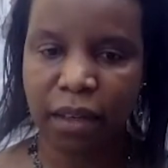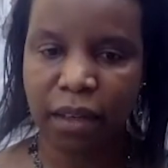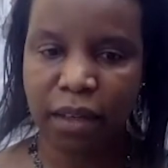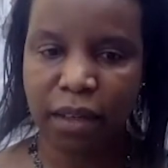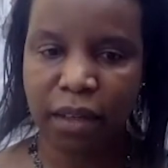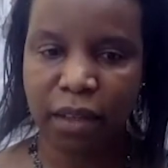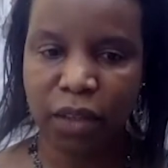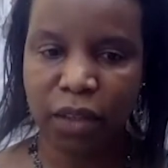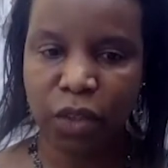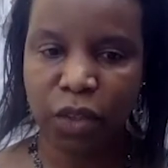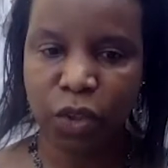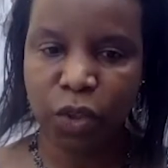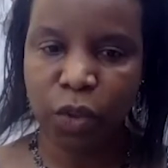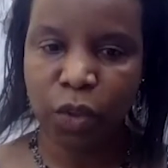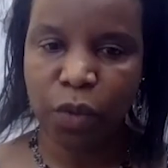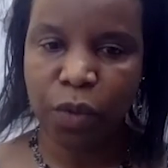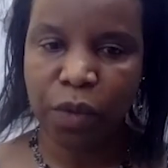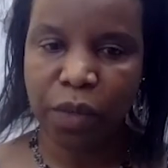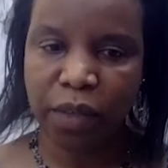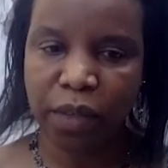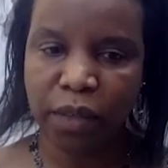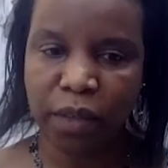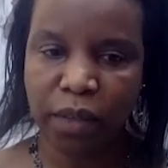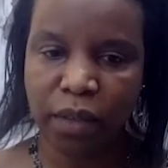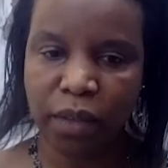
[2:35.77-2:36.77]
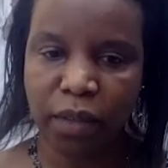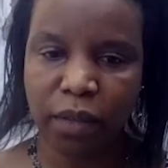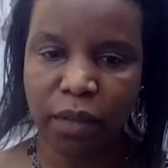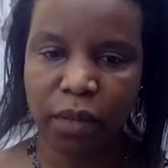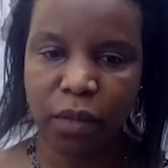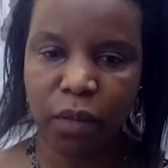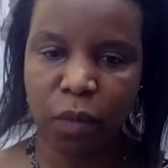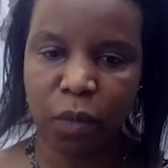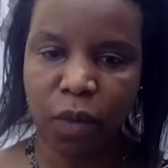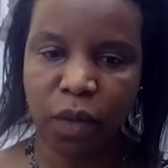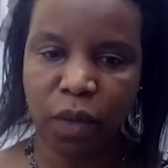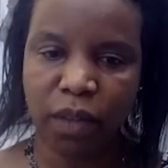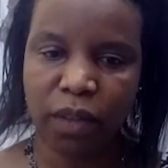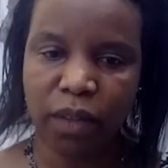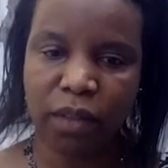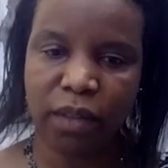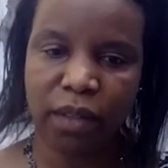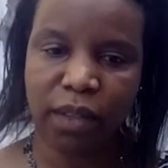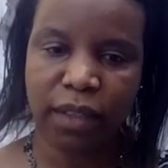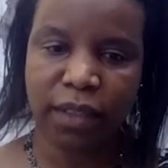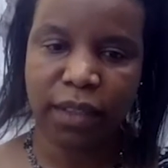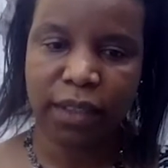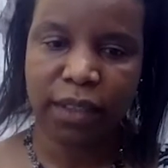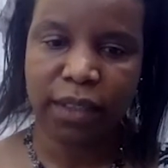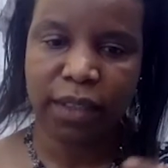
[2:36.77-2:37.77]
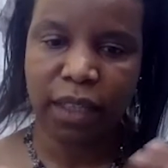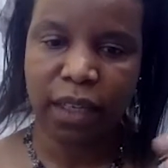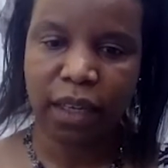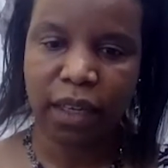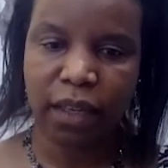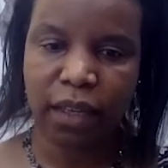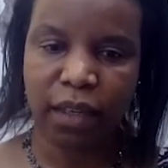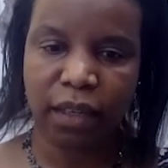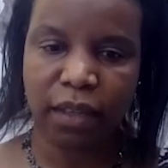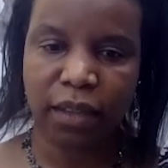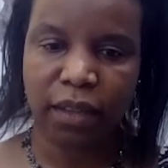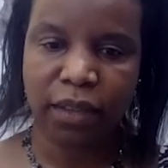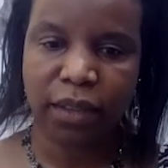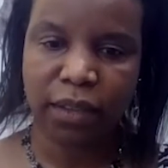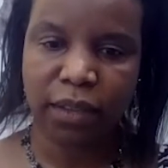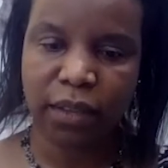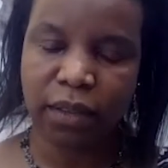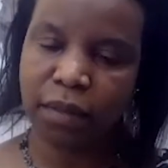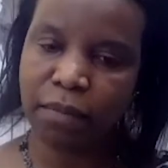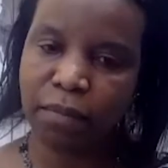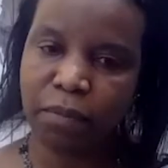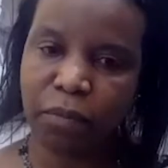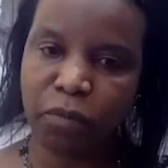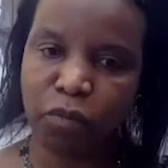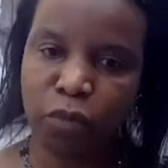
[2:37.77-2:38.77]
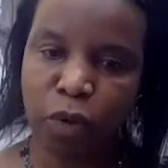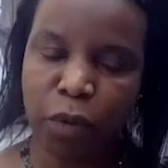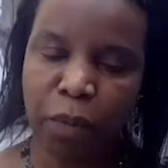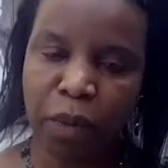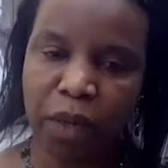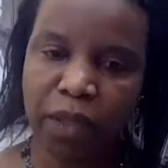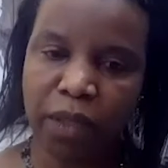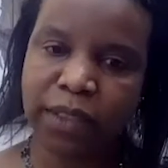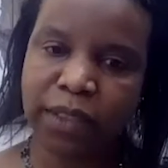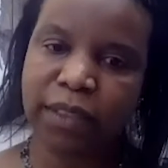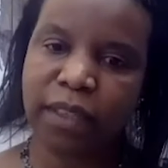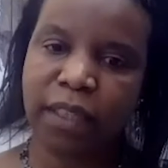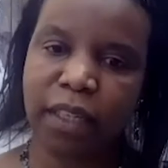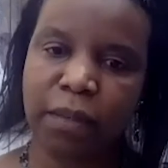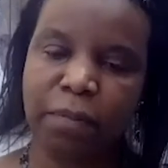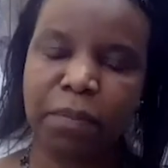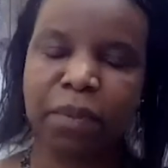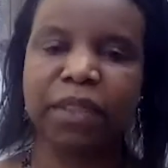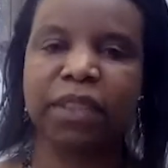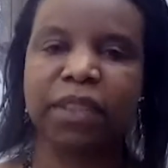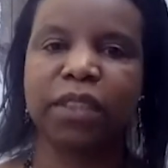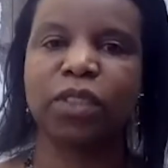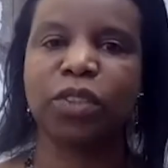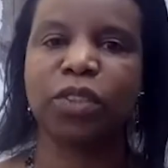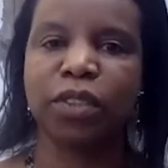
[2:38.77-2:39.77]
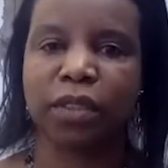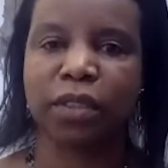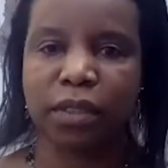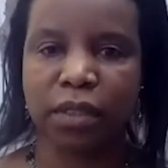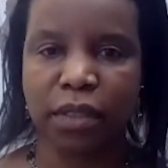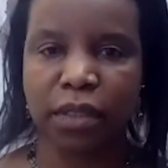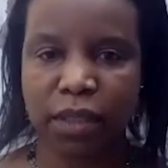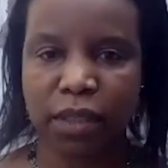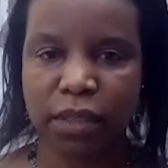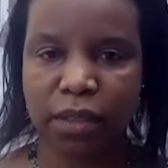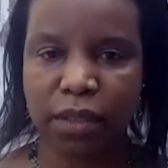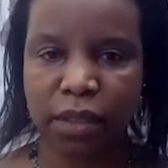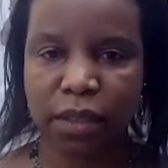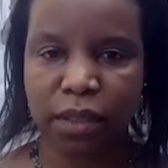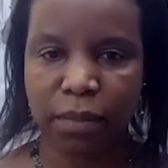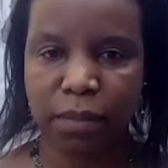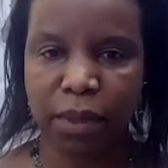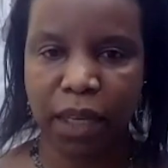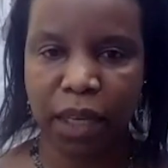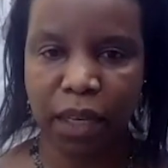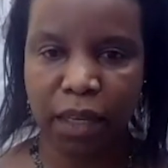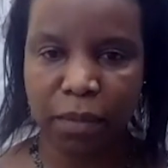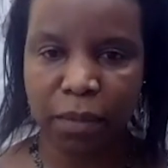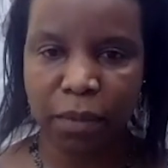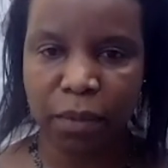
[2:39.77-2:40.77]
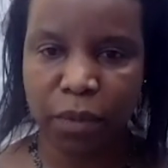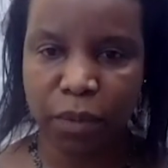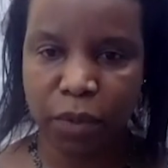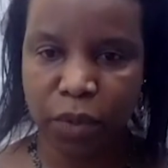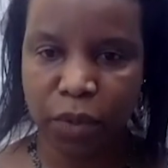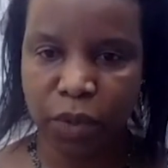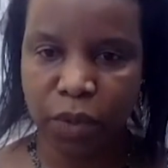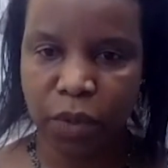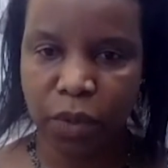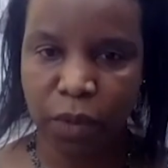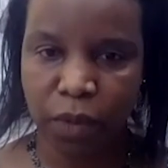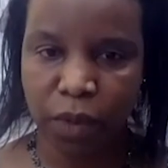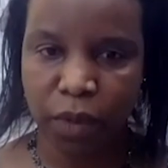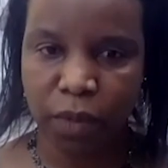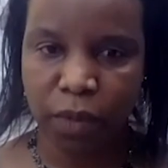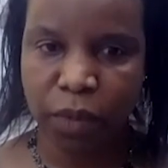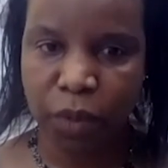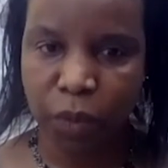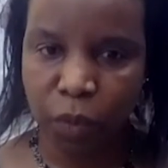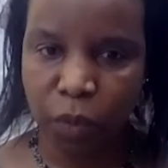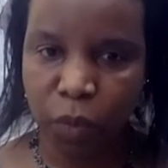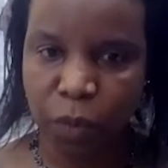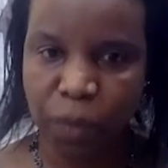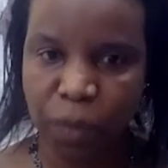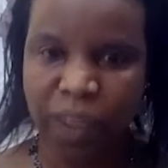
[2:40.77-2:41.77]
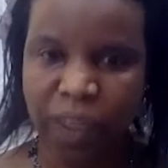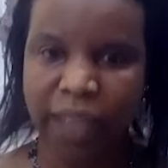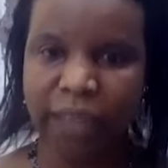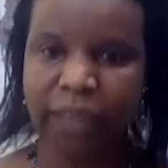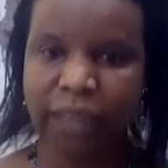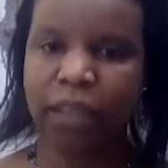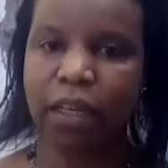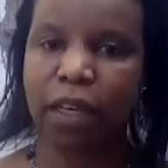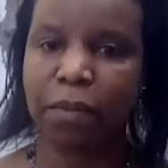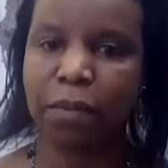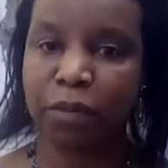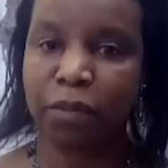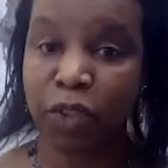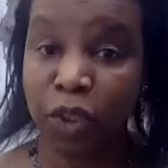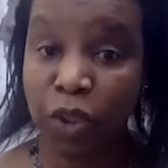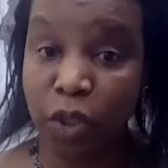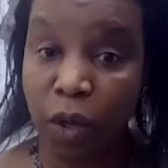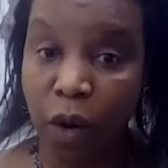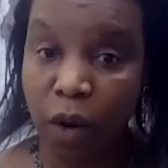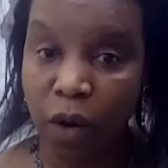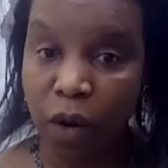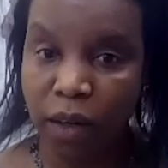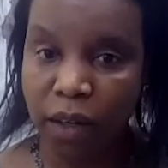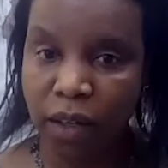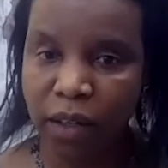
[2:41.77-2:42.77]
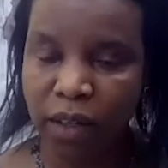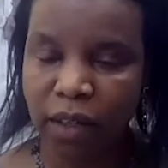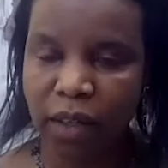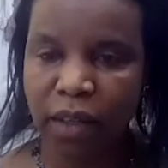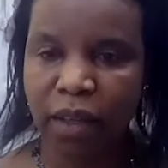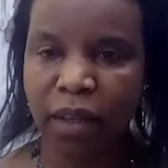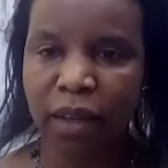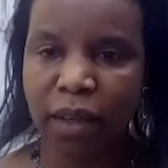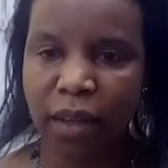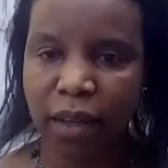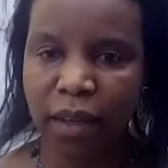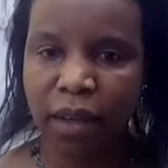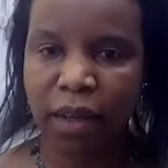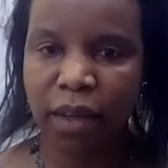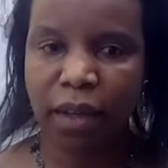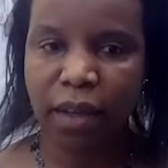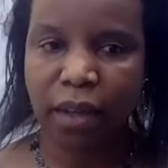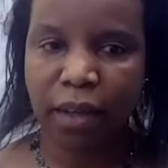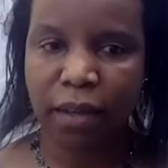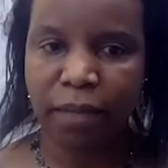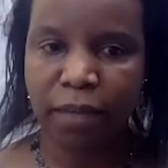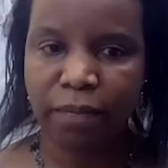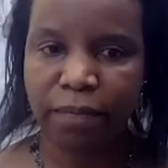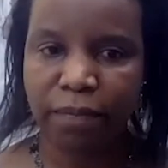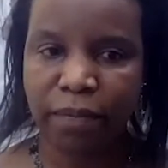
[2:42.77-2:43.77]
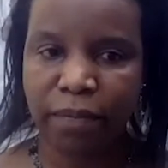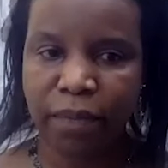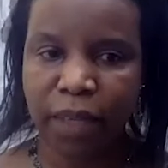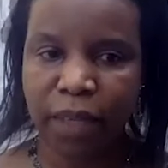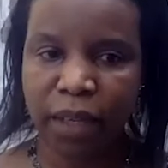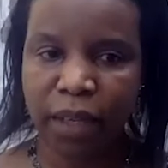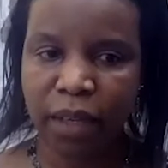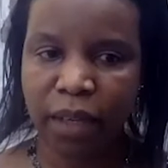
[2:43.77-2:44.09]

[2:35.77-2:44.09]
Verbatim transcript: in ensuring that one, as I say, is robustly positioned to be able to absorb that type of shock um,